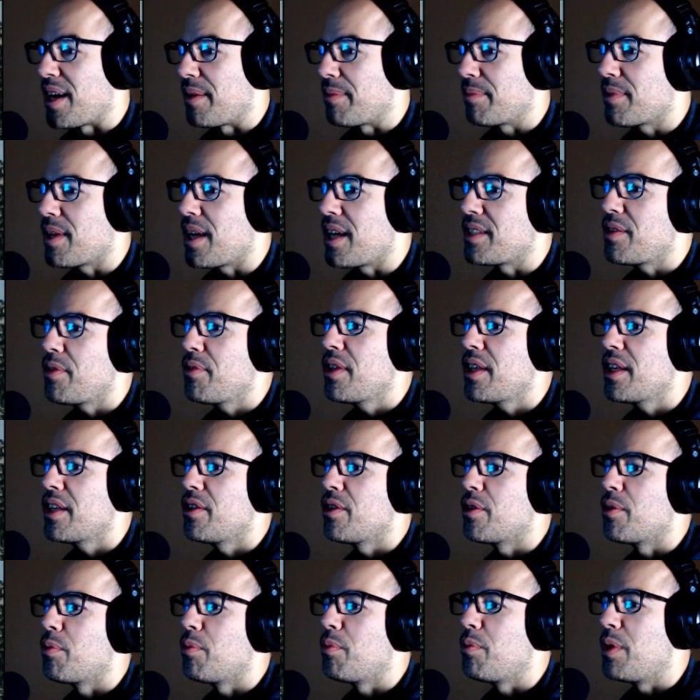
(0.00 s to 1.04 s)
I don't think you're
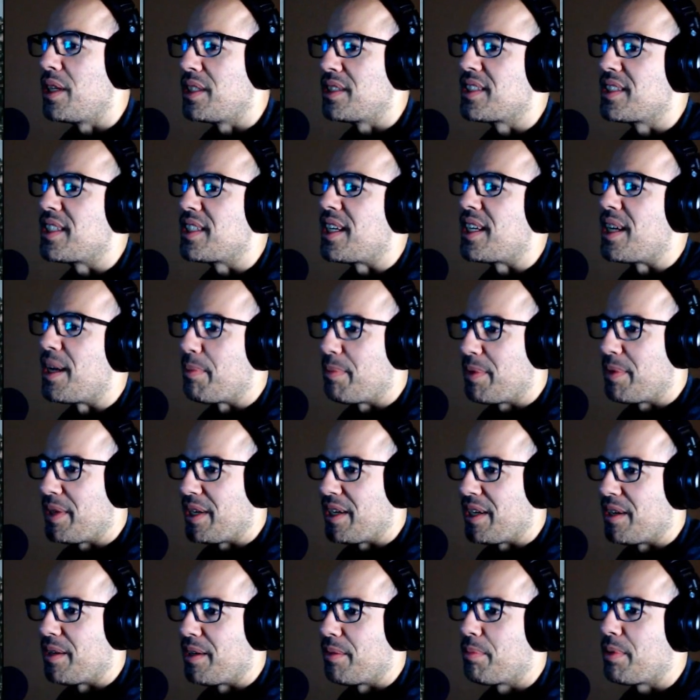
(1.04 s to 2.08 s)
well set up here,
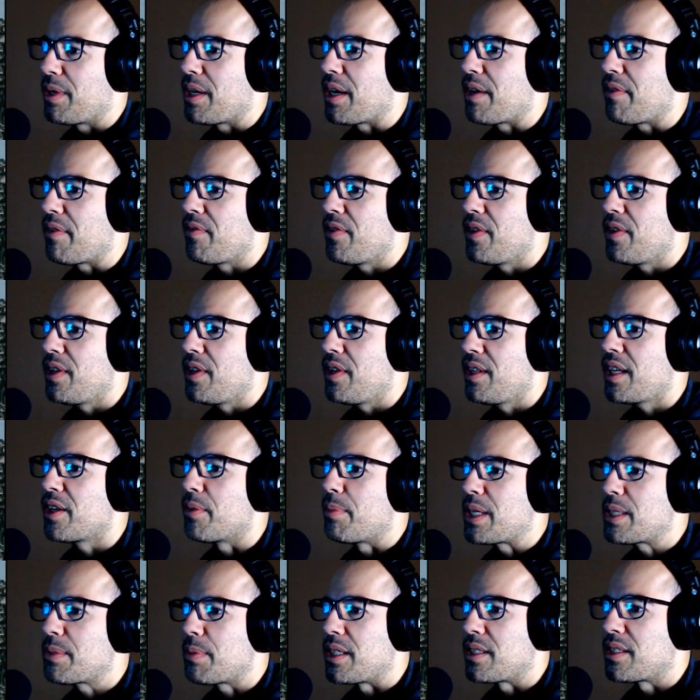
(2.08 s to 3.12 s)
but I feel like your best
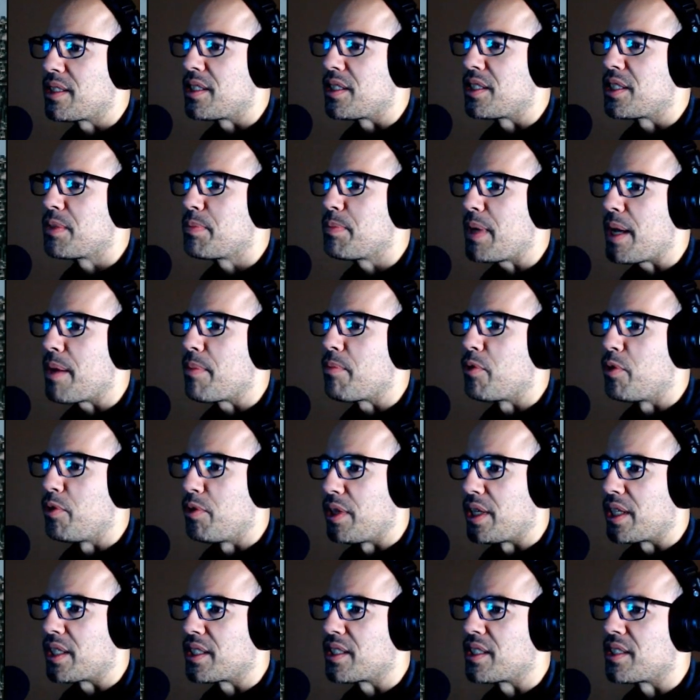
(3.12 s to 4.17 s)
bet is to spam
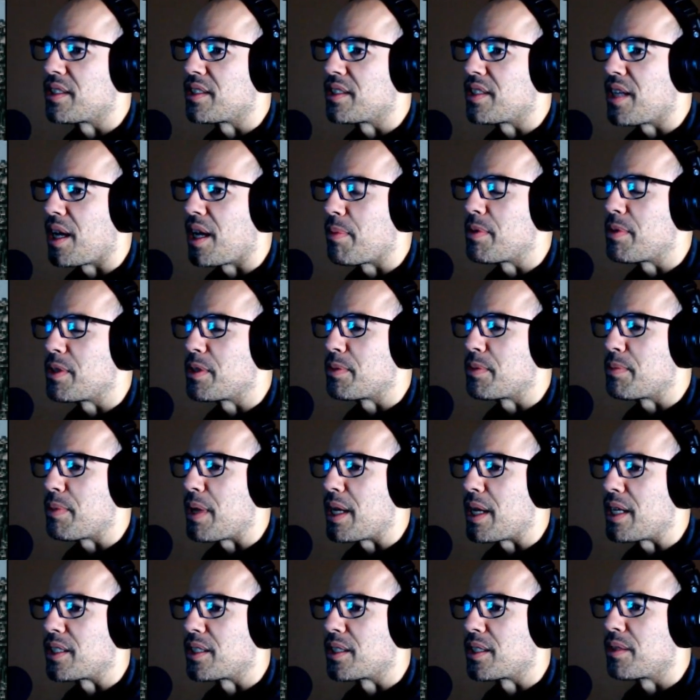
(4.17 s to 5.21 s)
Runic to stop his magic
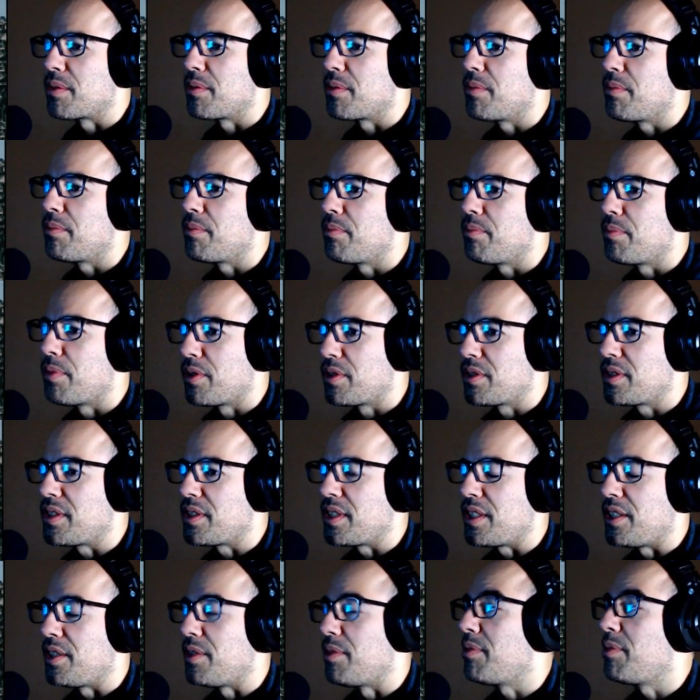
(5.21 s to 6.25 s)
bursting you.
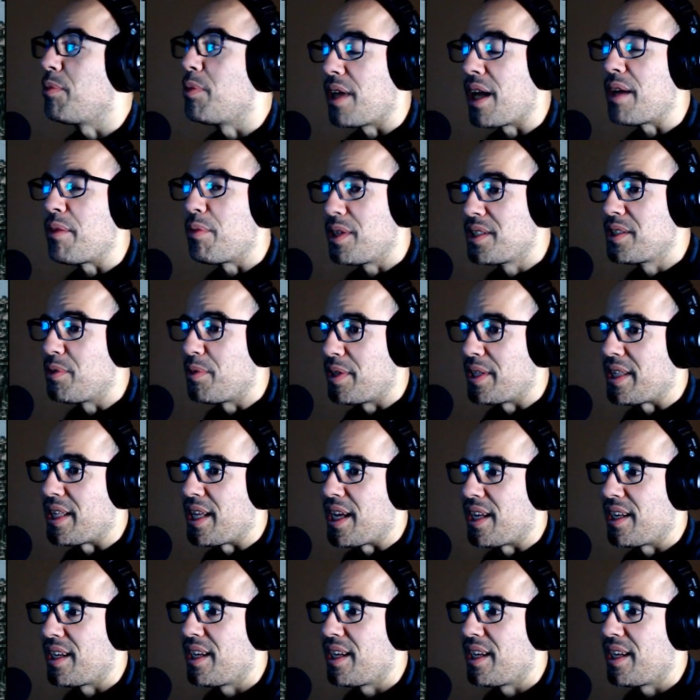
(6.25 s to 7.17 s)
Well, I was doing that.